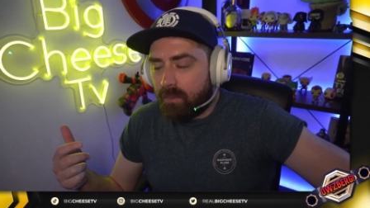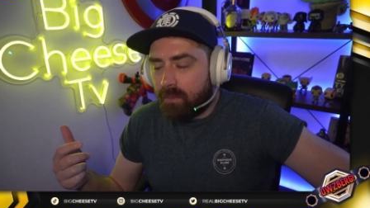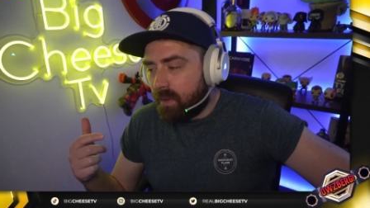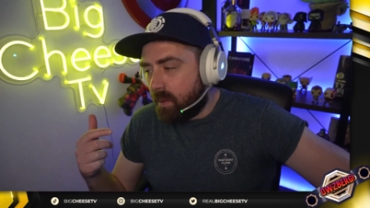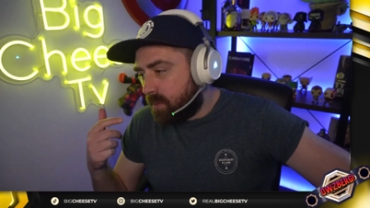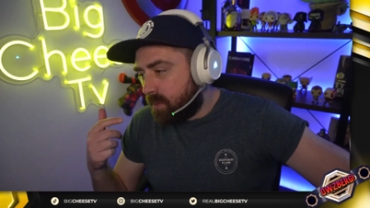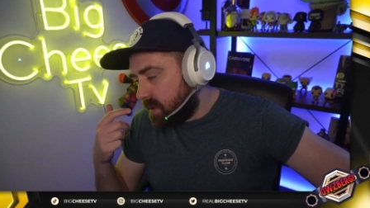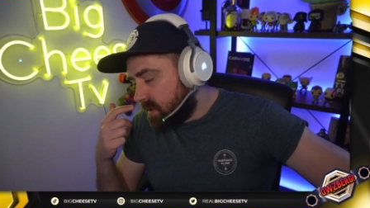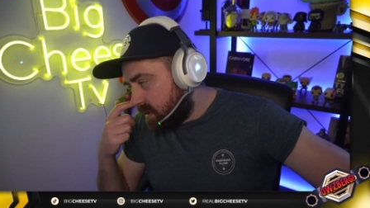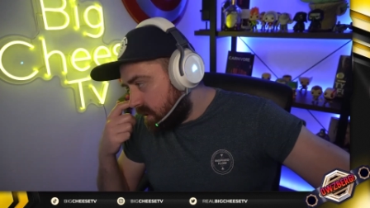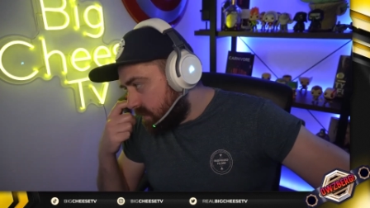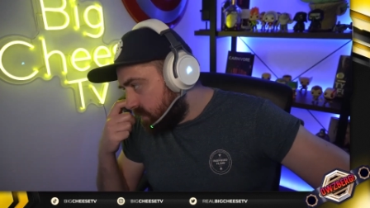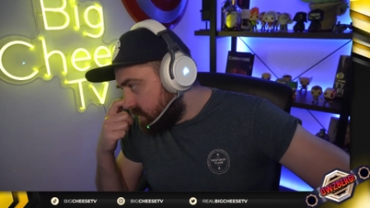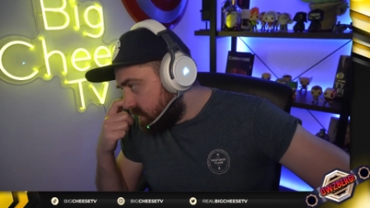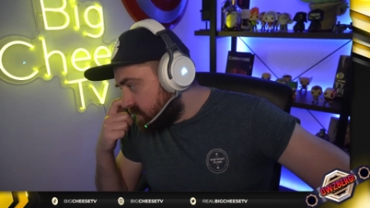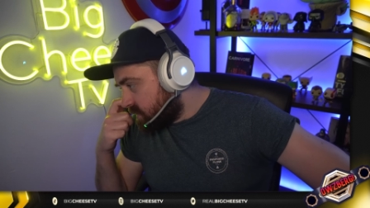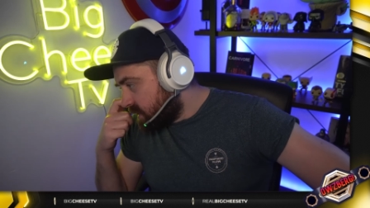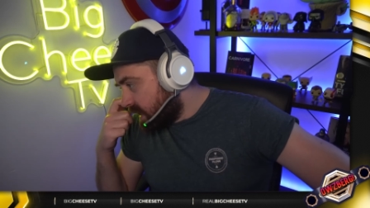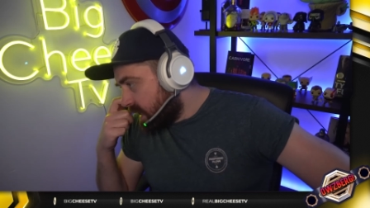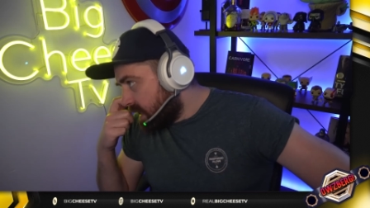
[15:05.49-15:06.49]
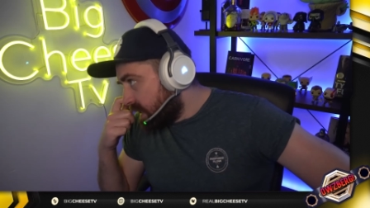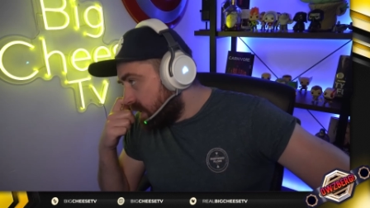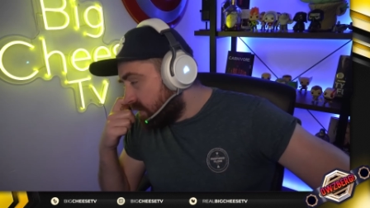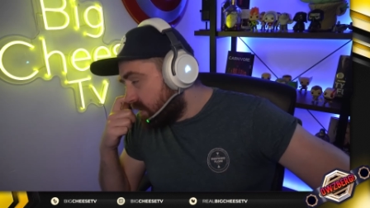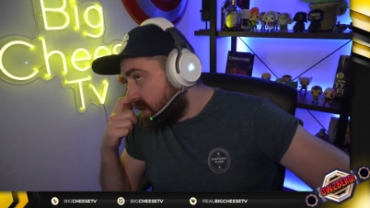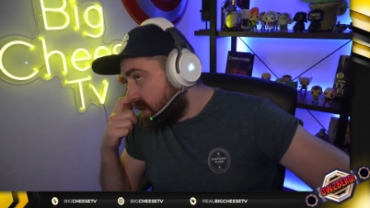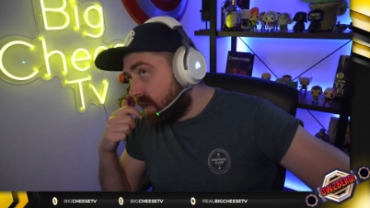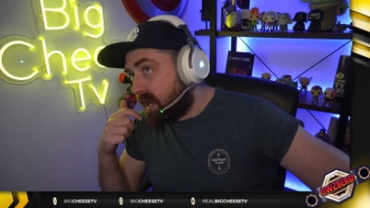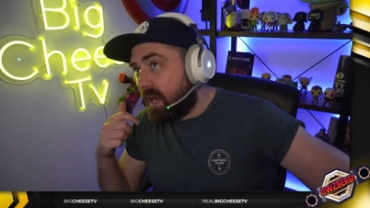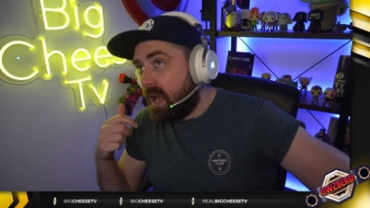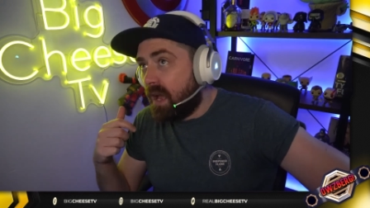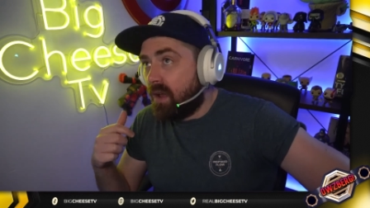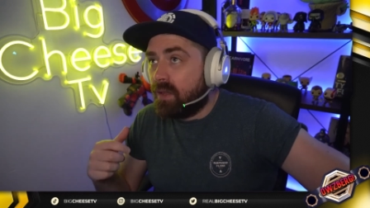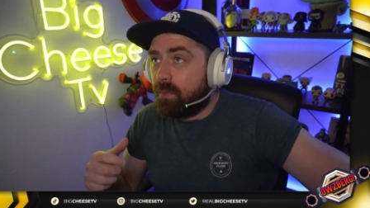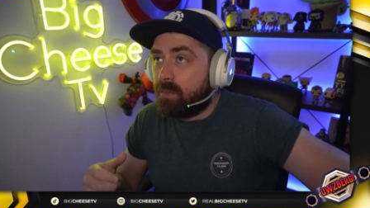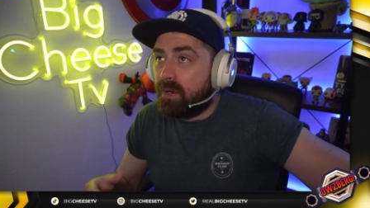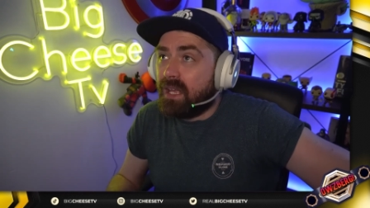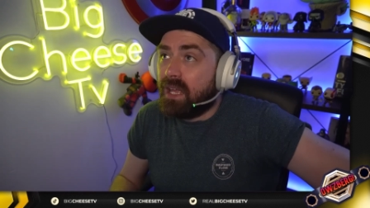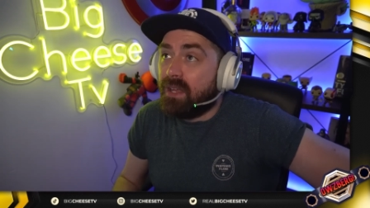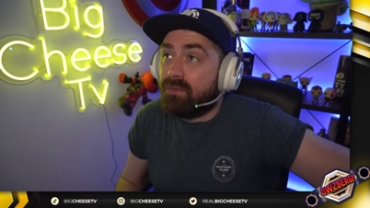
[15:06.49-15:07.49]
They probably don't even see it leave their account. They
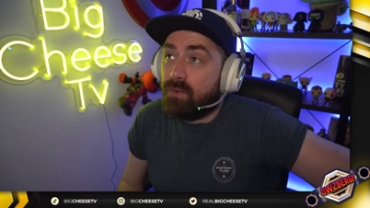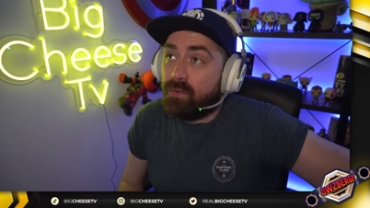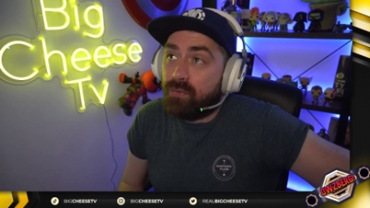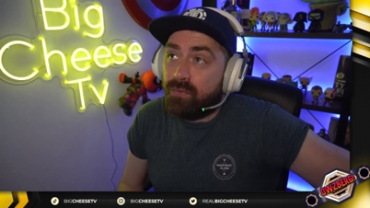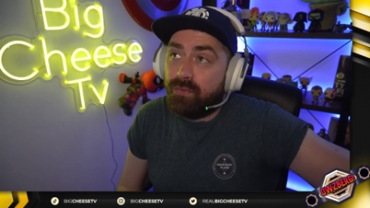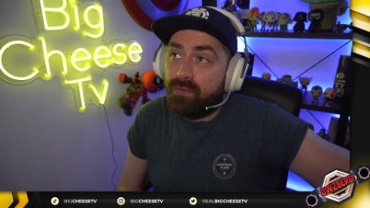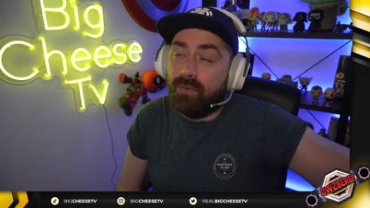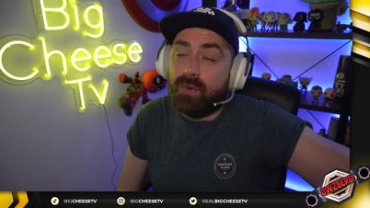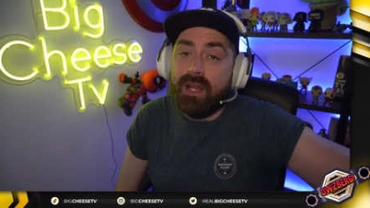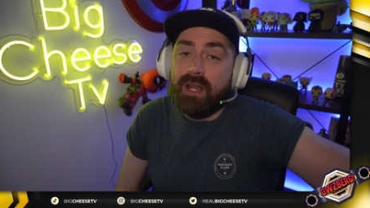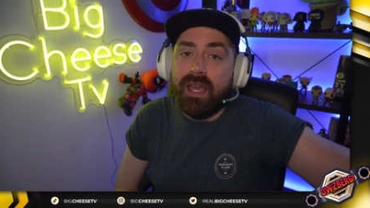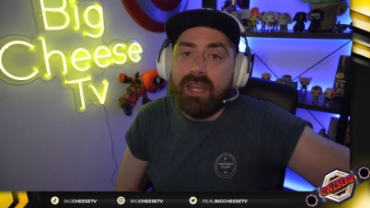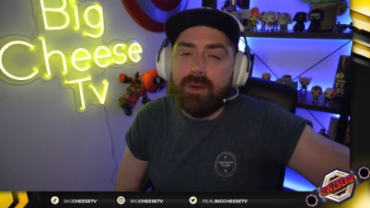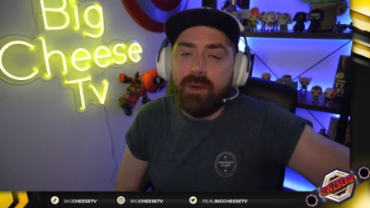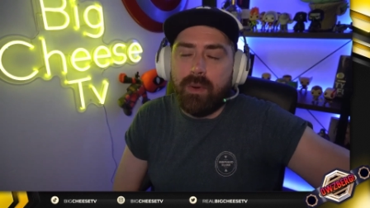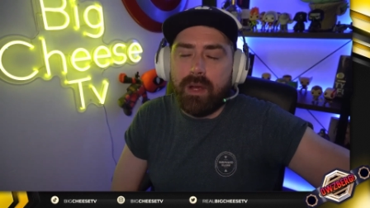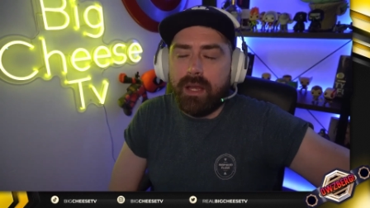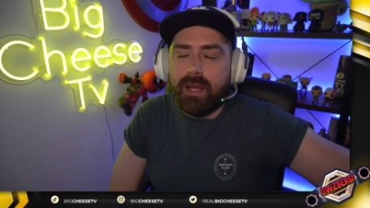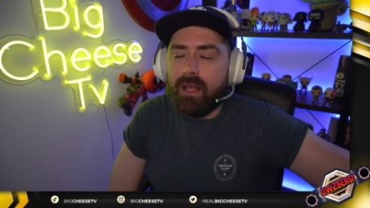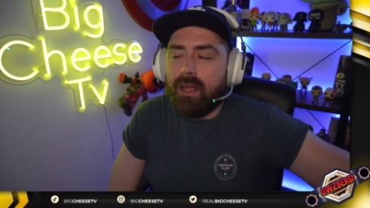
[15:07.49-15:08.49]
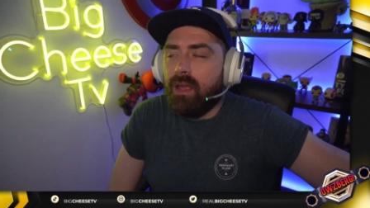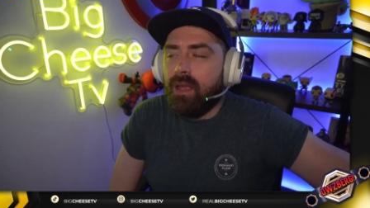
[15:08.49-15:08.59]
probably get it for free anyway.